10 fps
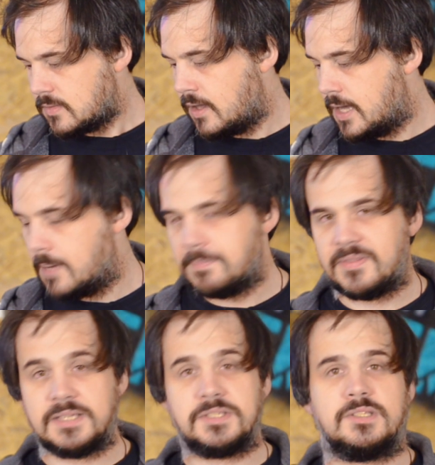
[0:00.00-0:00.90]
But
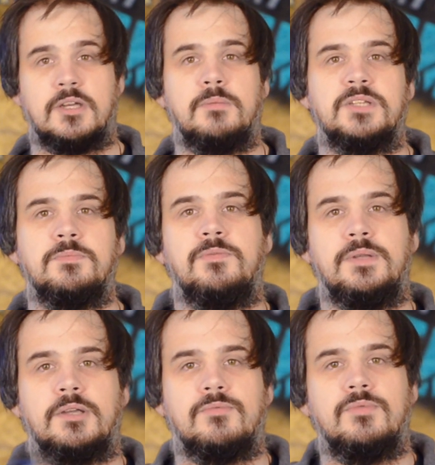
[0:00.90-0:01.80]
there's so much
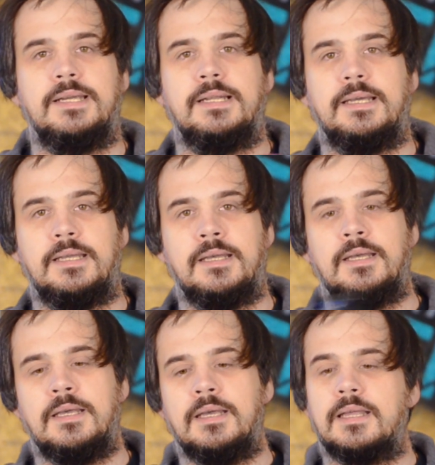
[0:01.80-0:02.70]
movement. You can really
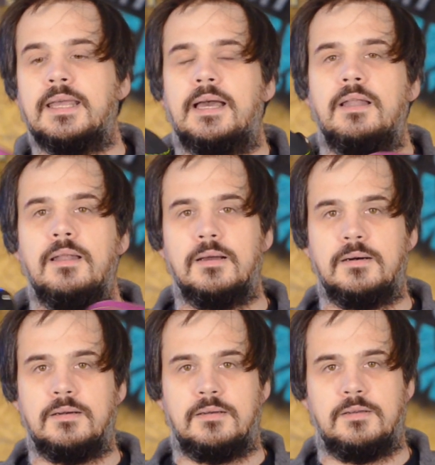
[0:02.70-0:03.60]
get a
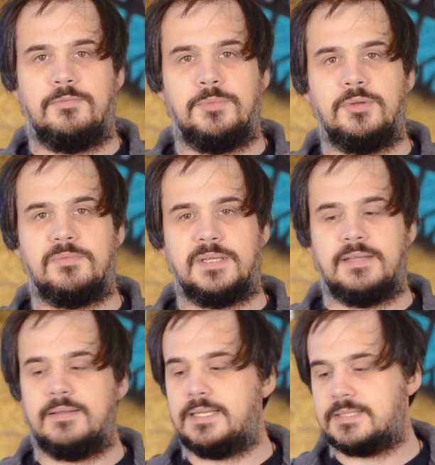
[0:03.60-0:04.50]
lot of movement
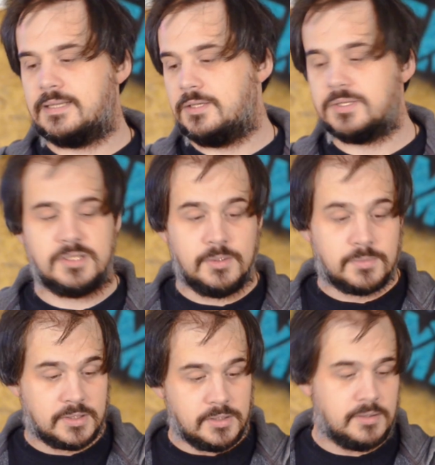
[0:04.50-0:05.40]
in these, and
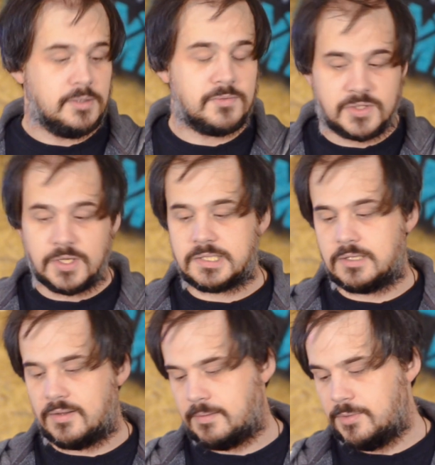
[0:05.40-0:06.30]
you've just
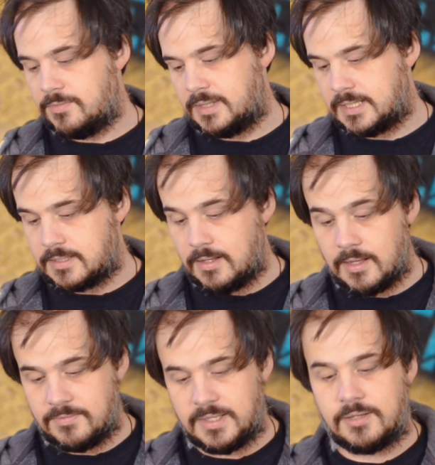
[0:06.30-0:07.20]
got that movement. It's
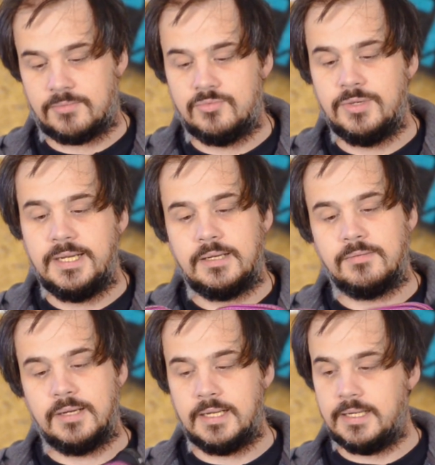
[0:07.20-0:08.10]
lovely. You can
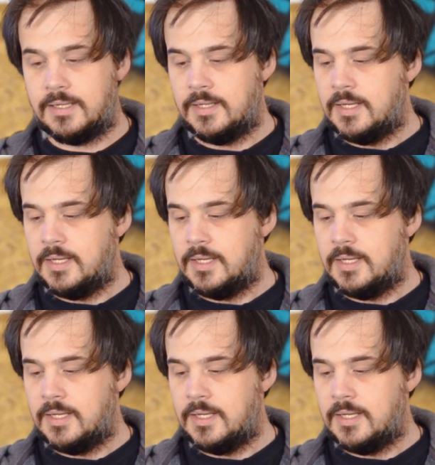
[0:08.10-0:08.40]
really